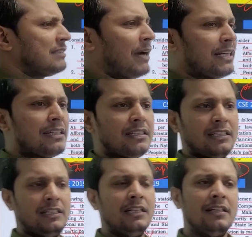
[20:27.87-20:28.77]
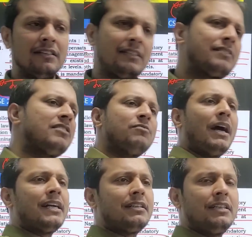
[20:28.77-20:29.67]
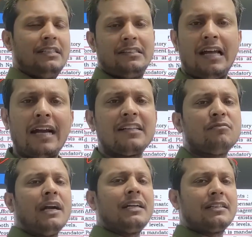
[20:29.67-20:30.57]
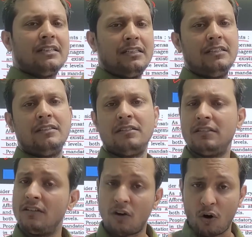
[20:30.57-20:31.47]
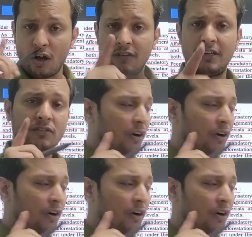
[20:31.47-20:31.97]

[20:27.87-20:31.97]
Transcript: is mandatory. This is mandatory. That is mandatory. Always,